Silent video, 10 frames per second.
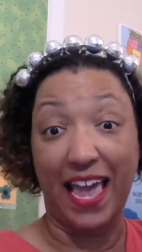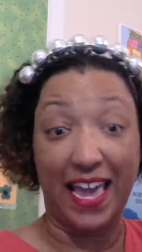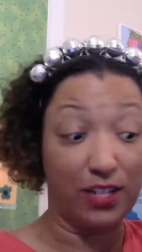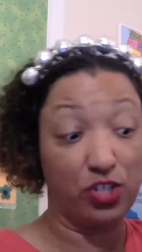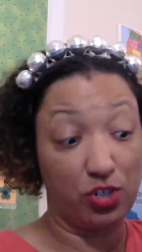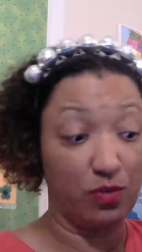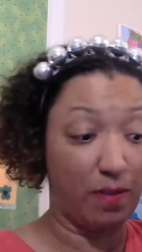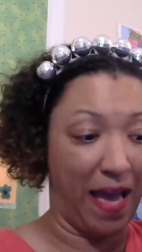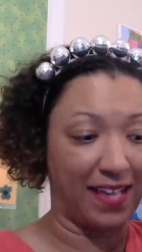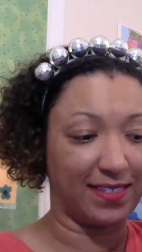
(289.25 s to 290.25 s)
into the
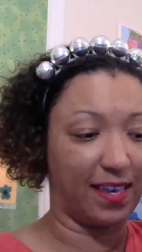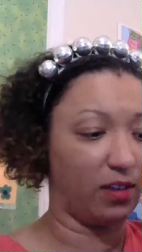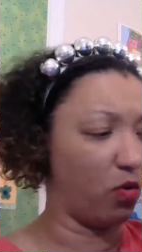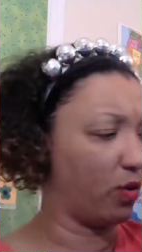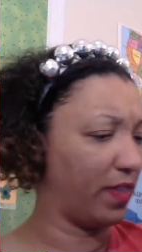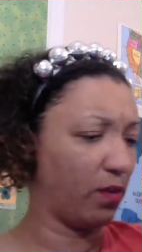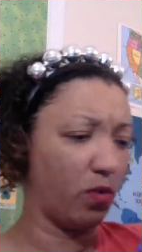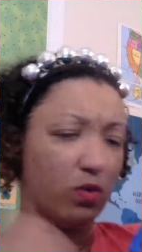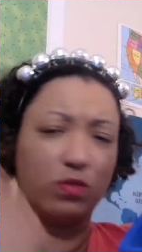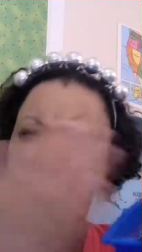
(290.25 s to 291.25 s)
basket, or they
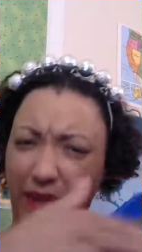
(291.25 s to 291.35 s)
will